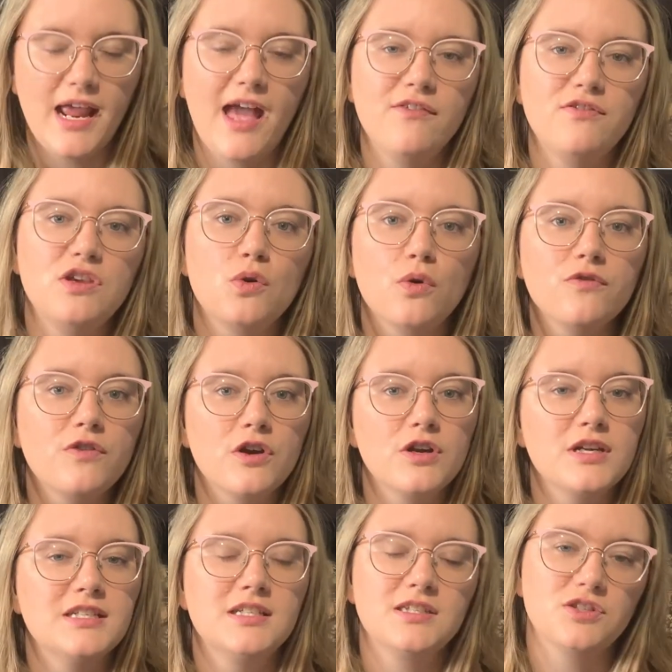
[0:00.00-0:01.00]
heavy or
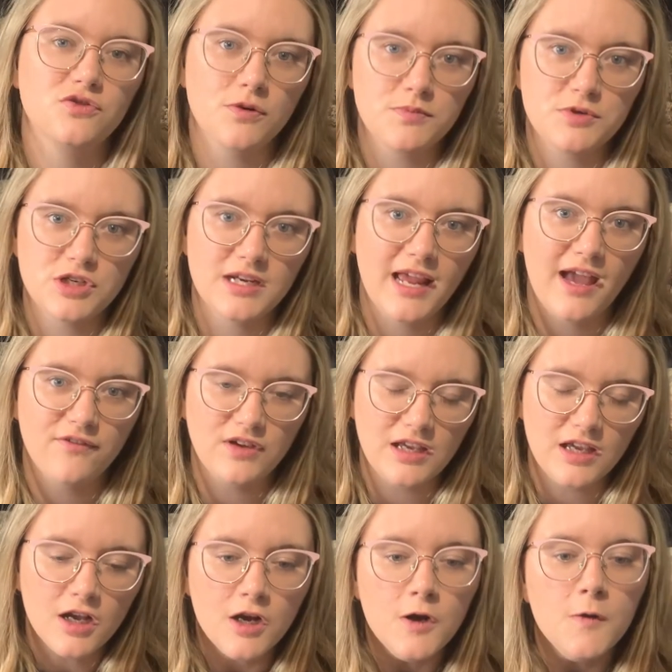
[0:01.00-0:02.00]
very description heavy.